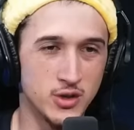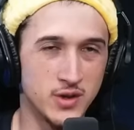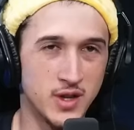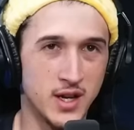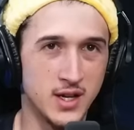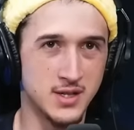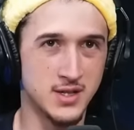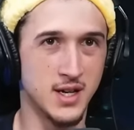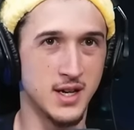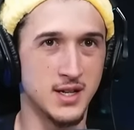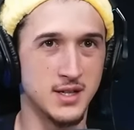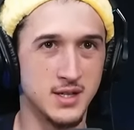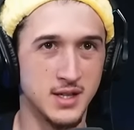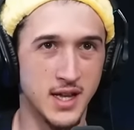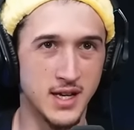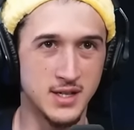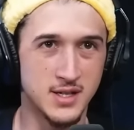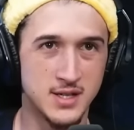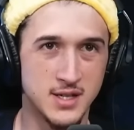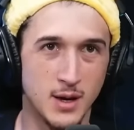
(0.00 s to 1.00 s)
that says
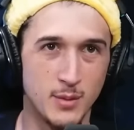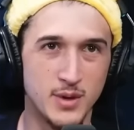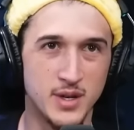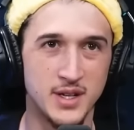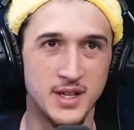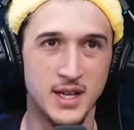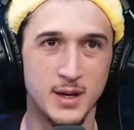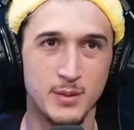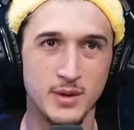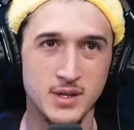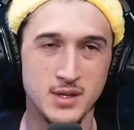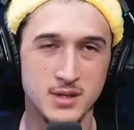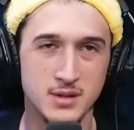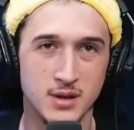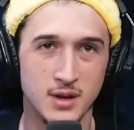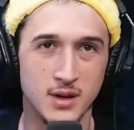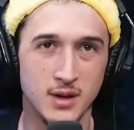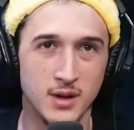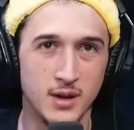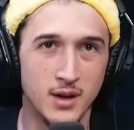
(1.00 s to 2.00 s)
"Let's summon demons."
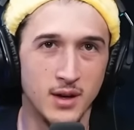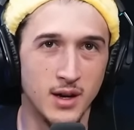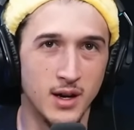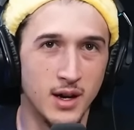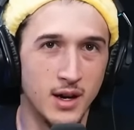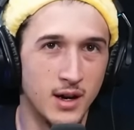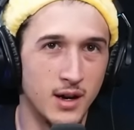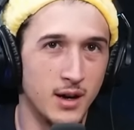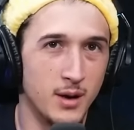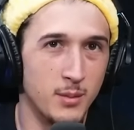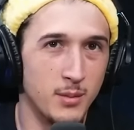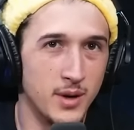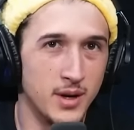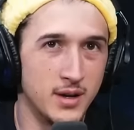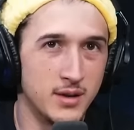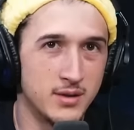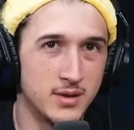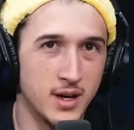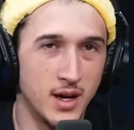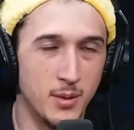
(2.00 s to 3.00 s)
um, and
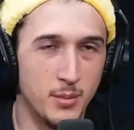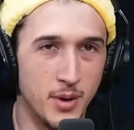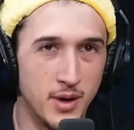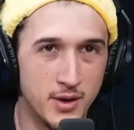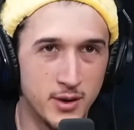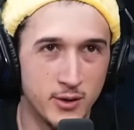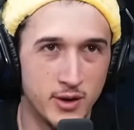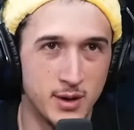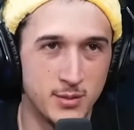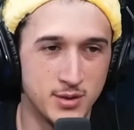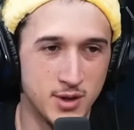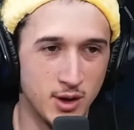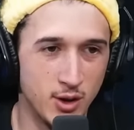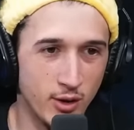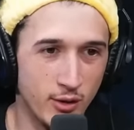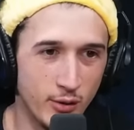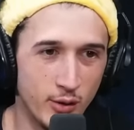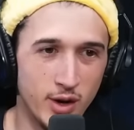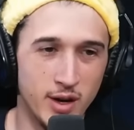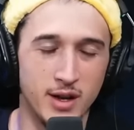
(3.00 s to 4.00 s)
it's got pentagrams all
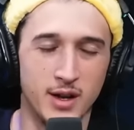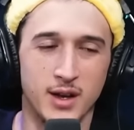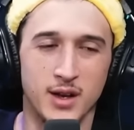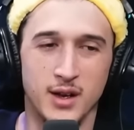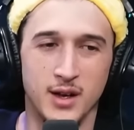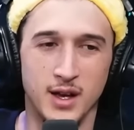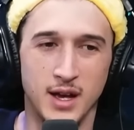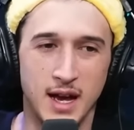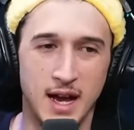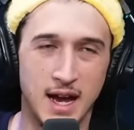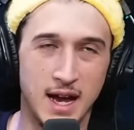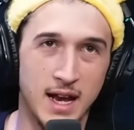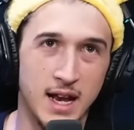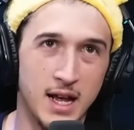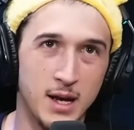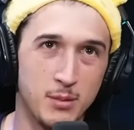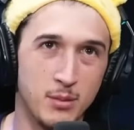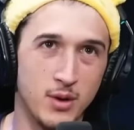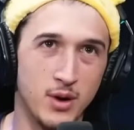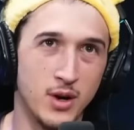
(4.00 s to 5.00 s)
over it. Yeah, and
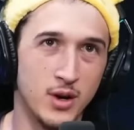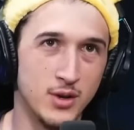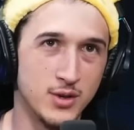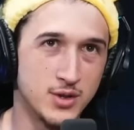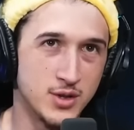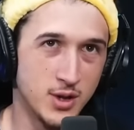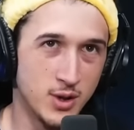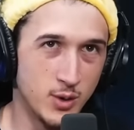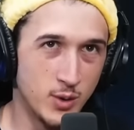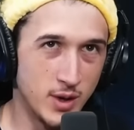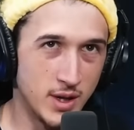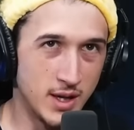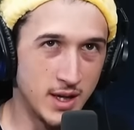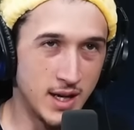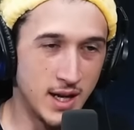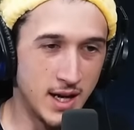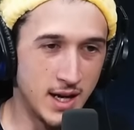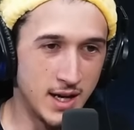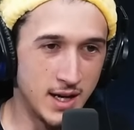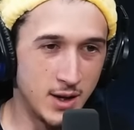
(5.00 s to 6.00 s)
I'm also in
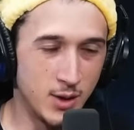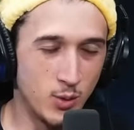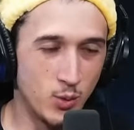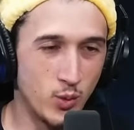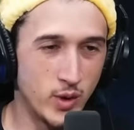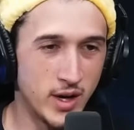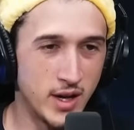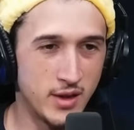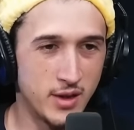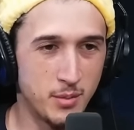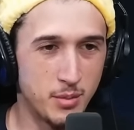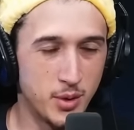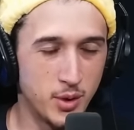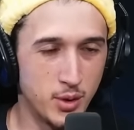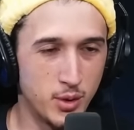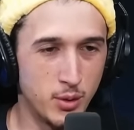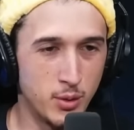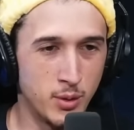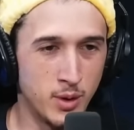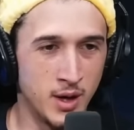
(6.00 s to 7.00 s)
a Winnie the
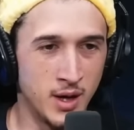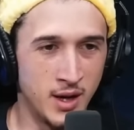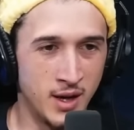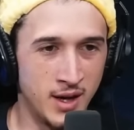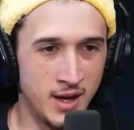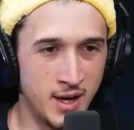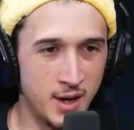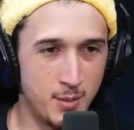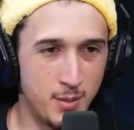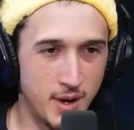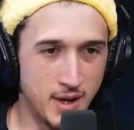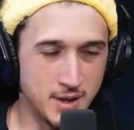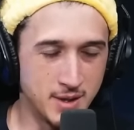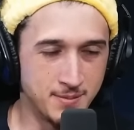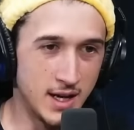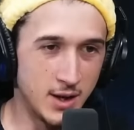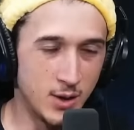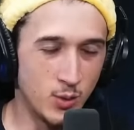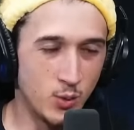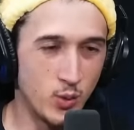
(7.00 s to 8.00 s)
Pooh uh, headband.
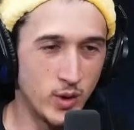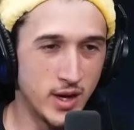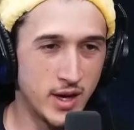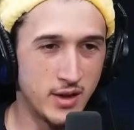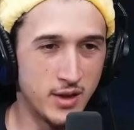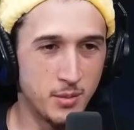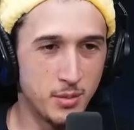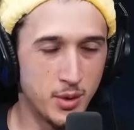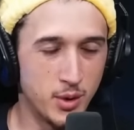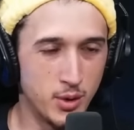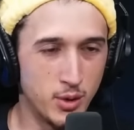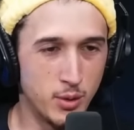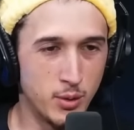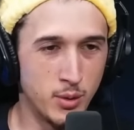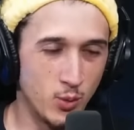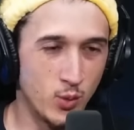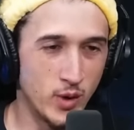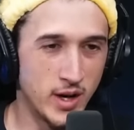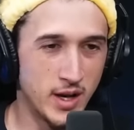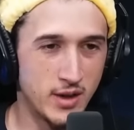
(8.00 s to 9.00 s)
Winnie the Pooh,
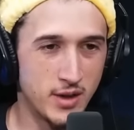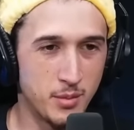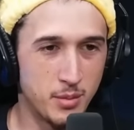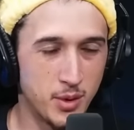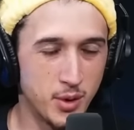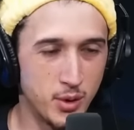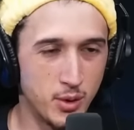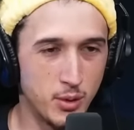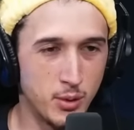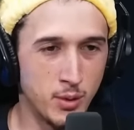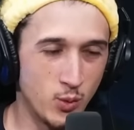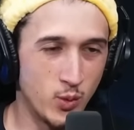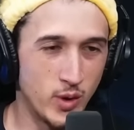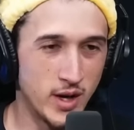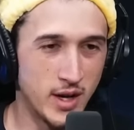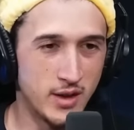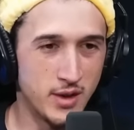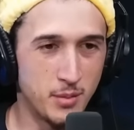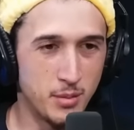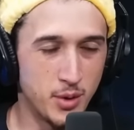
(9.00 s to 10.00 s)
Winnie the Pooh, Winnie
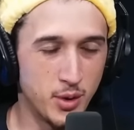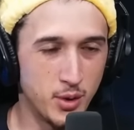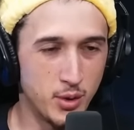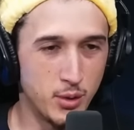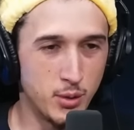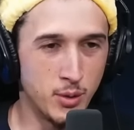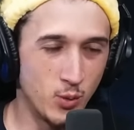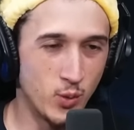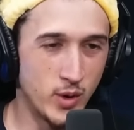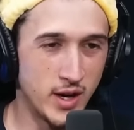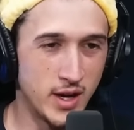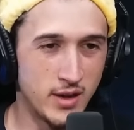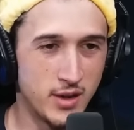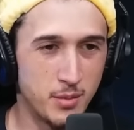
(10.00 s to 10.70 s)
the Pooh, Winnie the